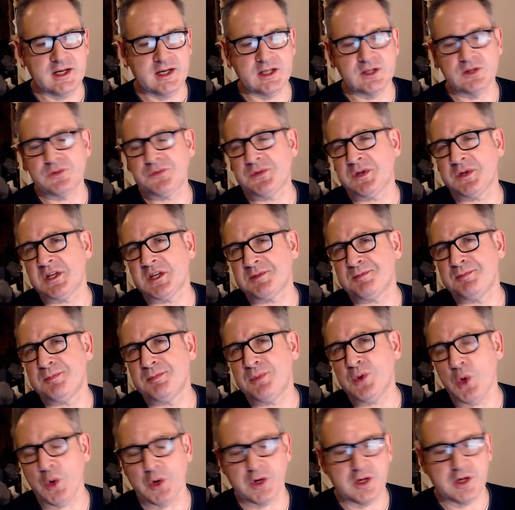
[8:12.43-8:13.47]
in the first
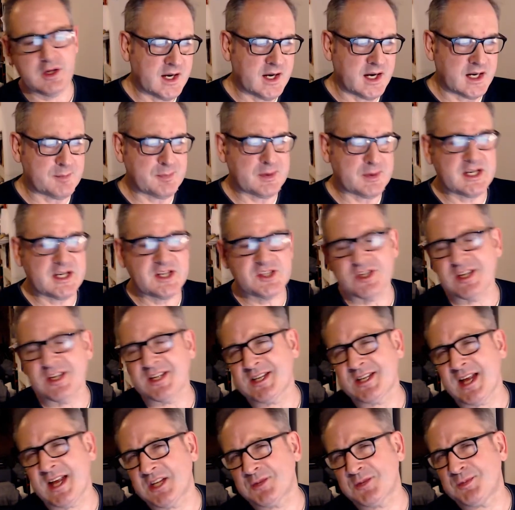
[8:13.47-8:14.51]
book, and a
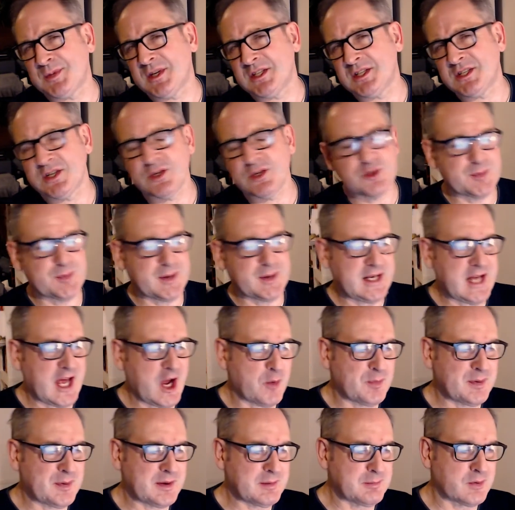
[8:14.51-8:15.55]
ballistics expert who's been
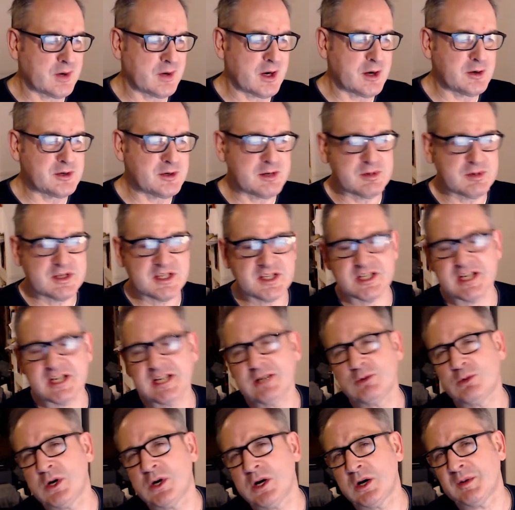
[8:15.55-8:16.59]
helping Brody with his
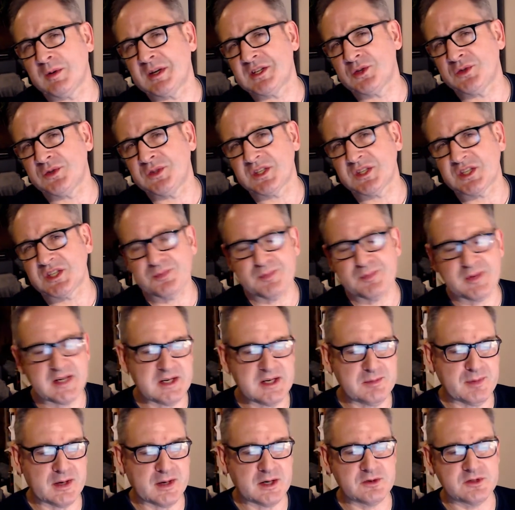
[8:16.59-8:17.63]
inquiries on the
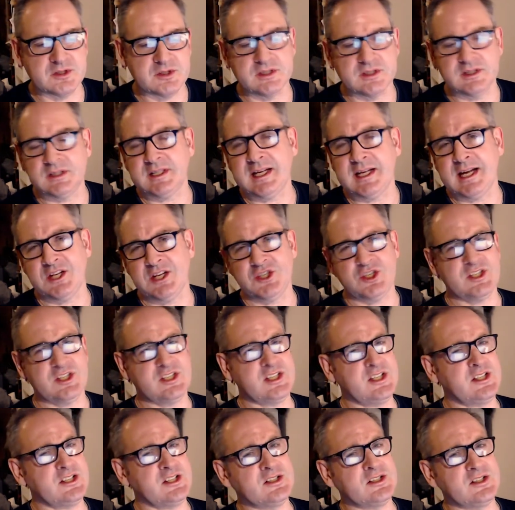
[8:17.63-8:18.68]
speedboat catches
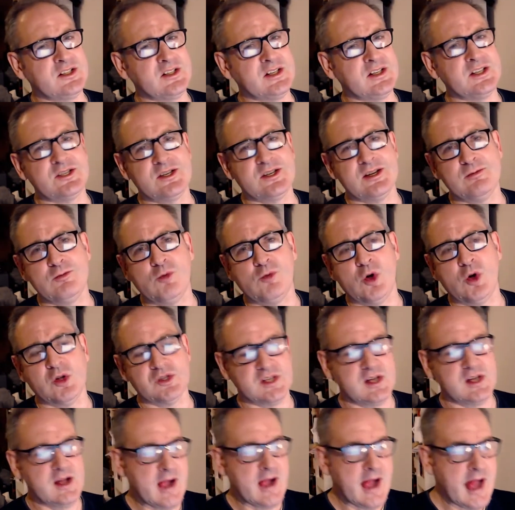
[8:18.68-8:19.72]
his eye
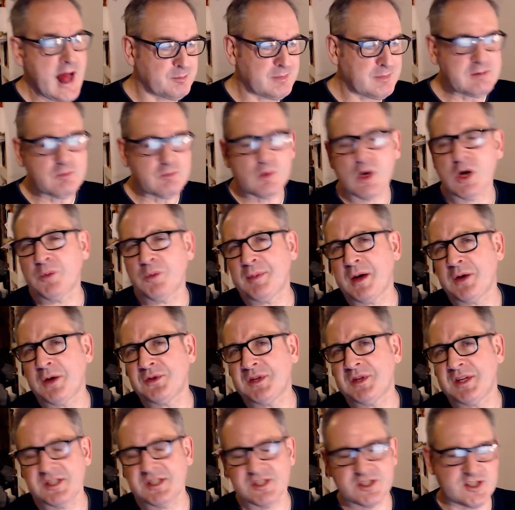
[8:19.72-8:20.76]
somewhat. Meanwhile,
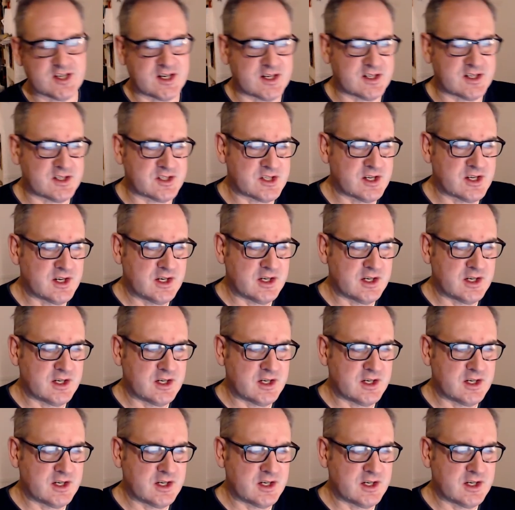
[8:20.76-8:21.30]
both his sons